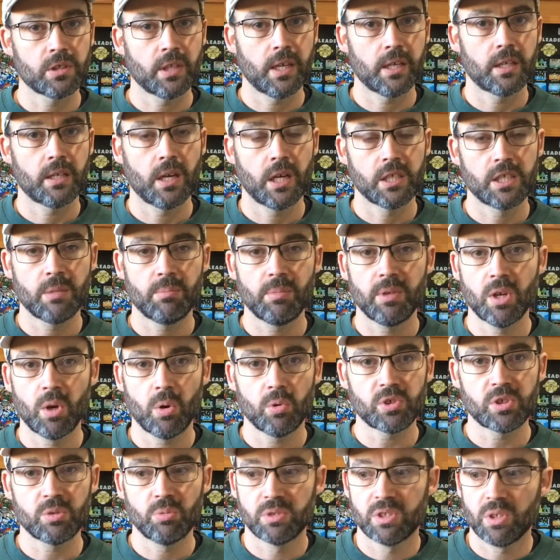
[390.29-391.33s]
Like Jimmy
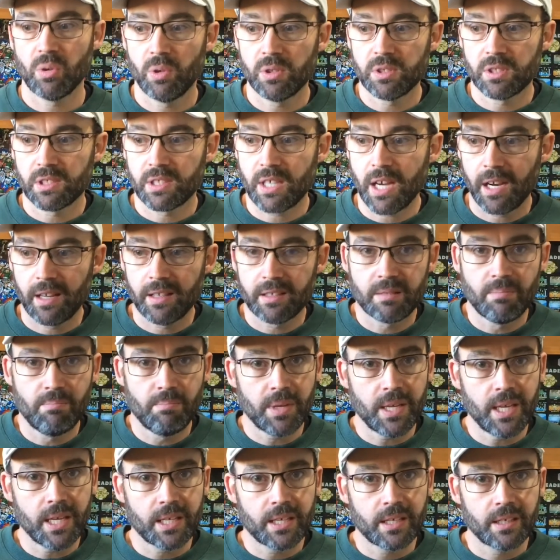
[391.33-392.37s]
Olsen was always kind of this
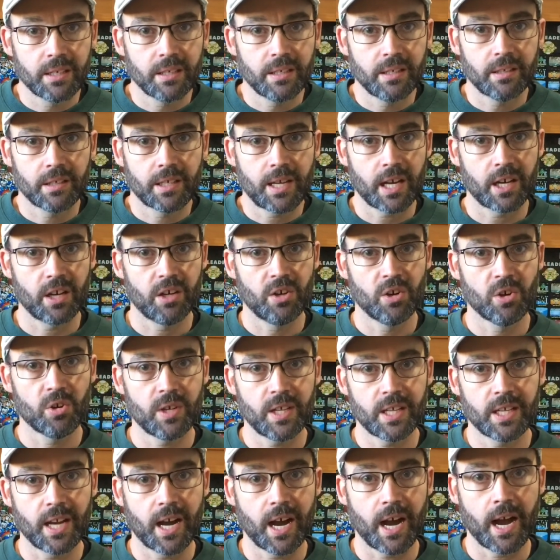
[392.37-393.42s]
meek, kind of
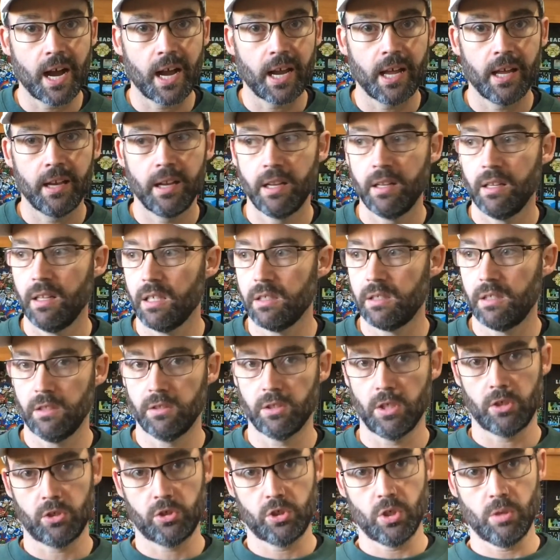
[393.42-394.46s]
nerdy guy, and in this
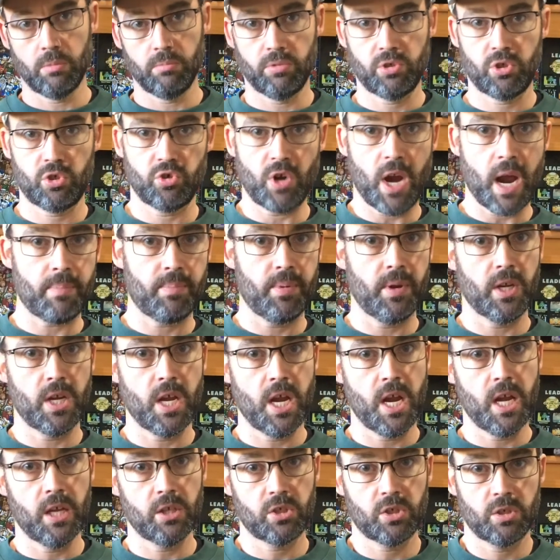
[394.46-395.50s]
he's like some strapping,
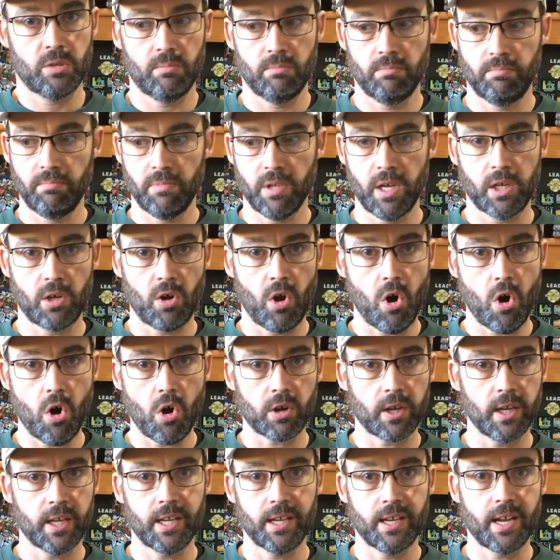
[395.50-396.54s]
handsome, like
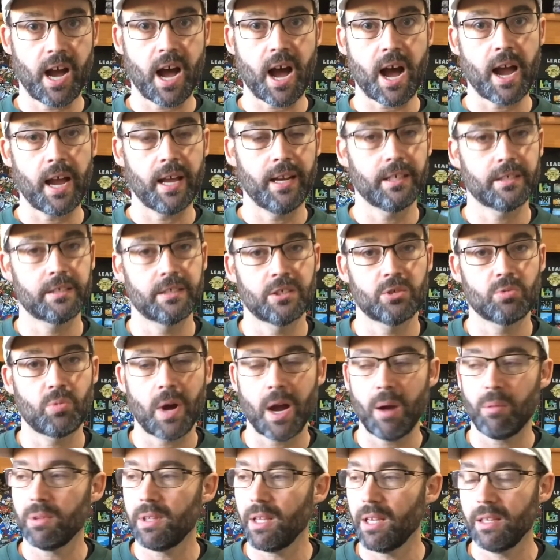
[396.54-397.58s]
hawking guy, and it's just,
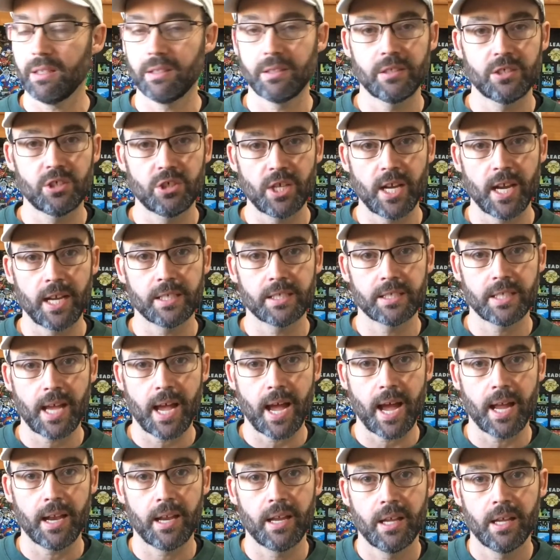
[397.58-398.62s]
why would they change
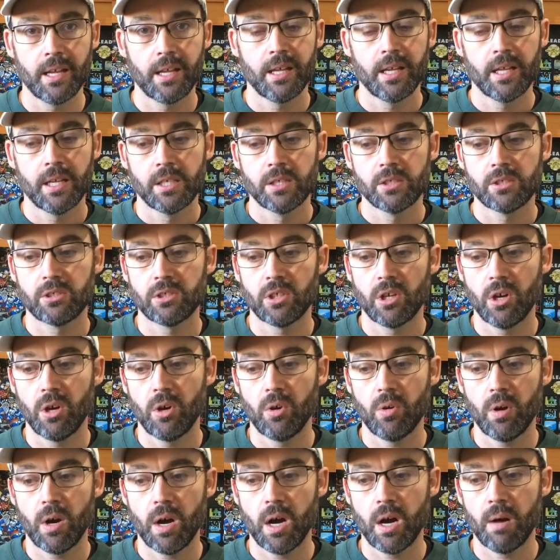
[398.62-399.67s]
that?
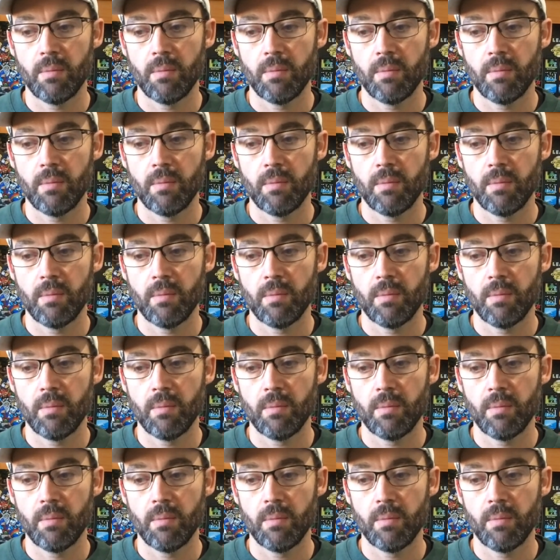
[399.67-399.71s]
So